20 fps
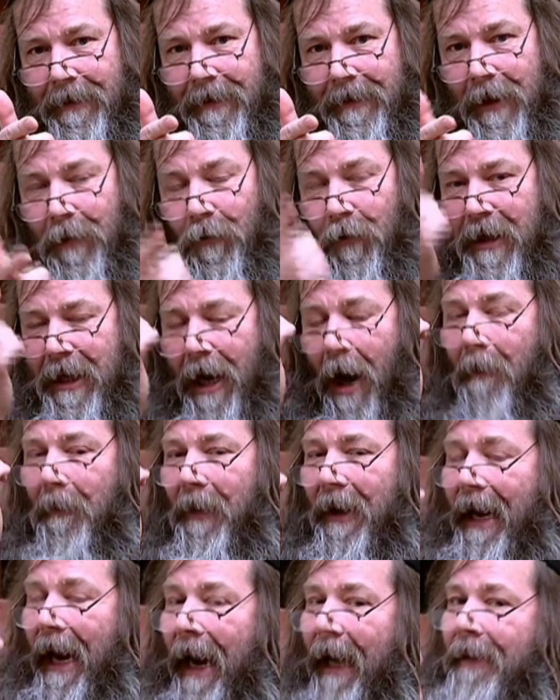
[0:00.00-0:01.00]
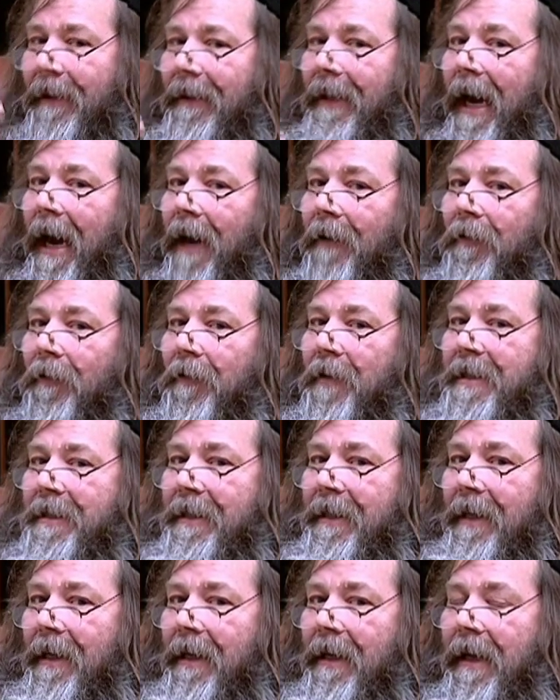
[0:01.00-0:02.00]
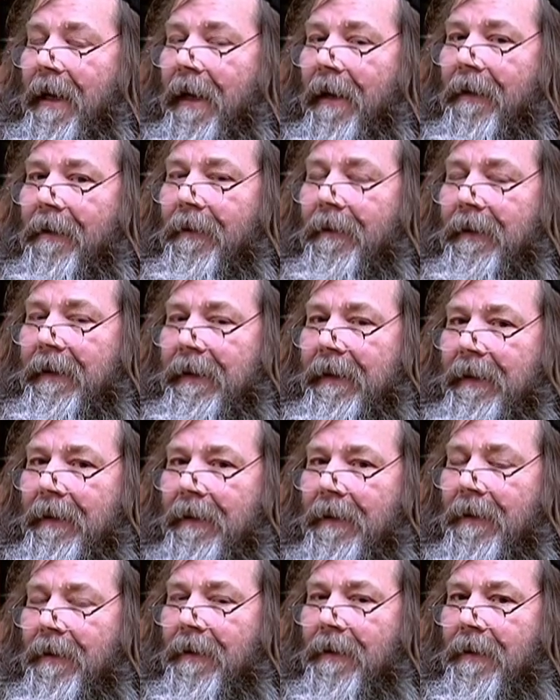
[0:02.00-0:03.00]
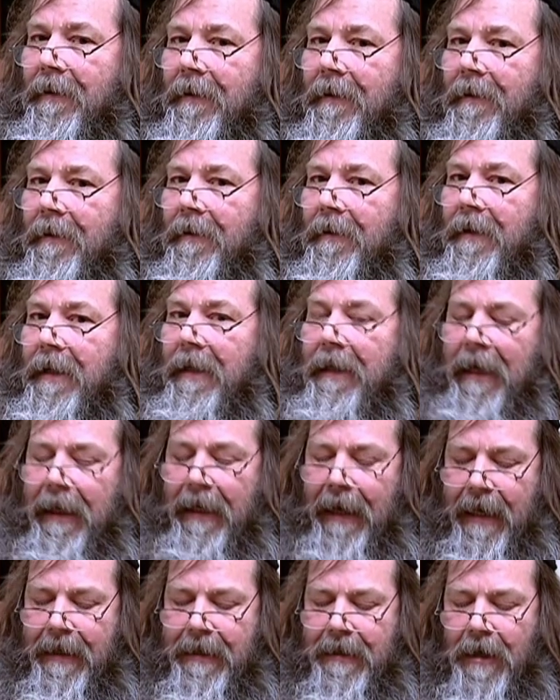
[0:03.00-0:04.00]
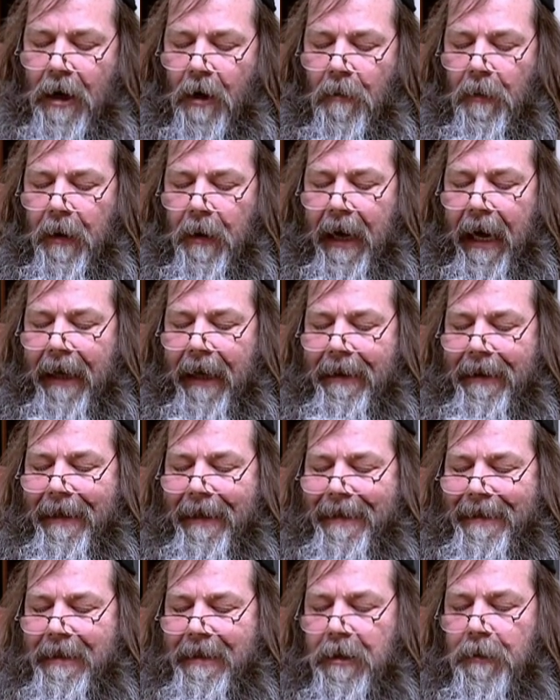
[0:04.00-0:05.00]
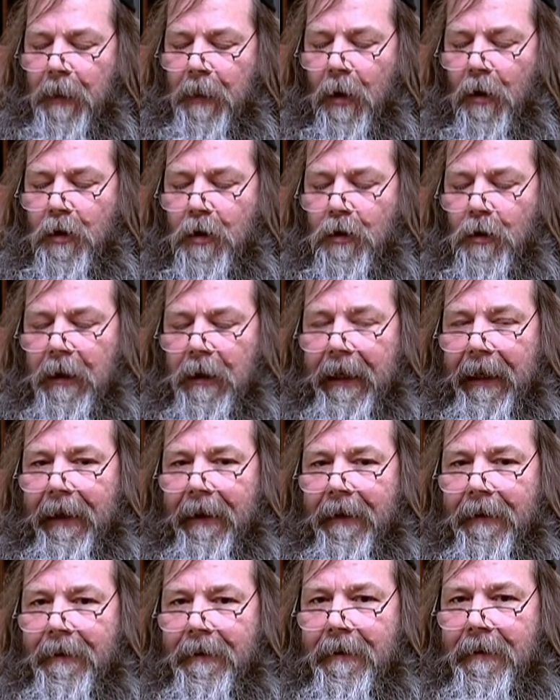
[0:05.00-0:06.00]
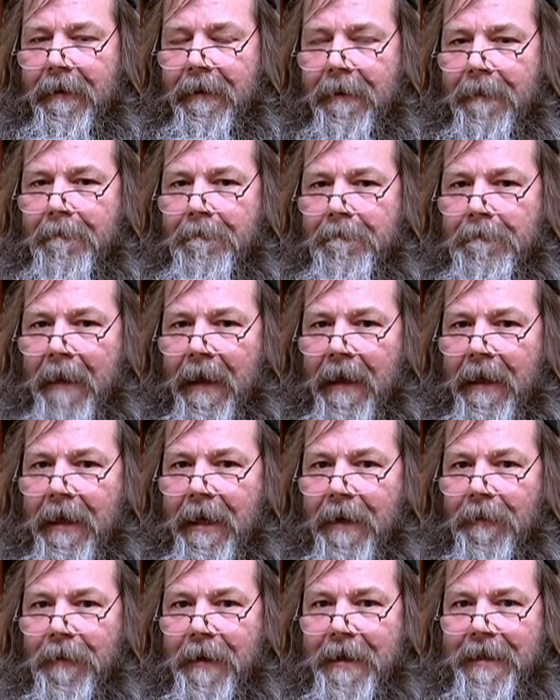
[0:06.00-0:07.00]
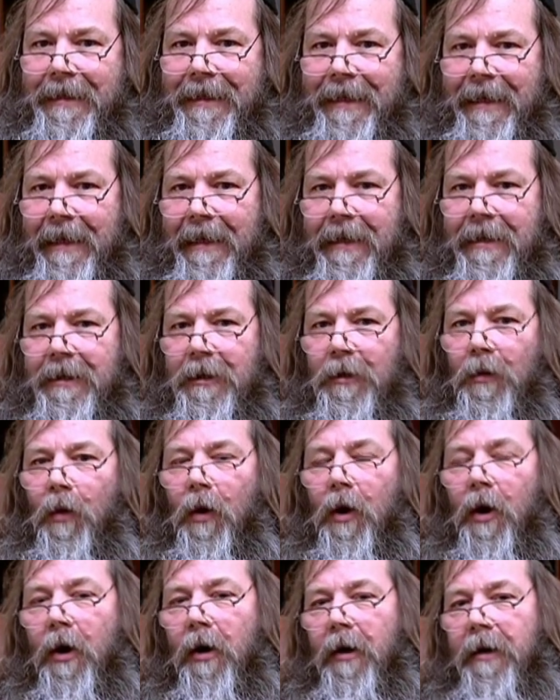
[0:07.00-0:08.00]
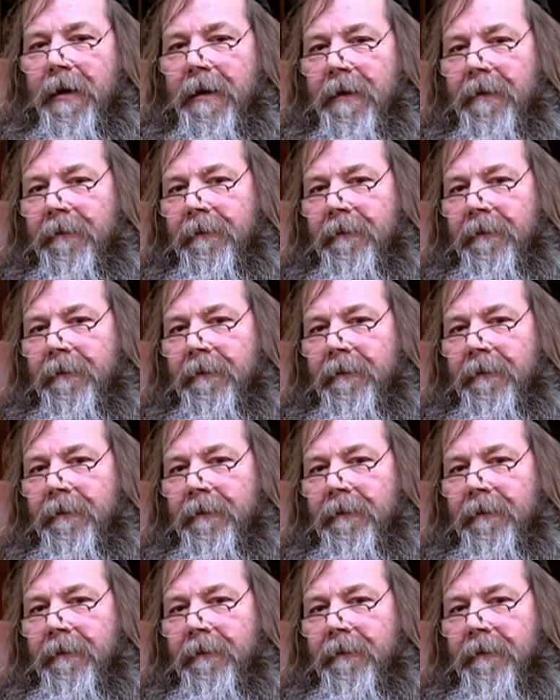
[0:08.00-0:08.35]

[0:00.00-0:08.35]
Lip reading: if we comprehend that physically, then let's comprehend this spiritually. If the seed is the Word,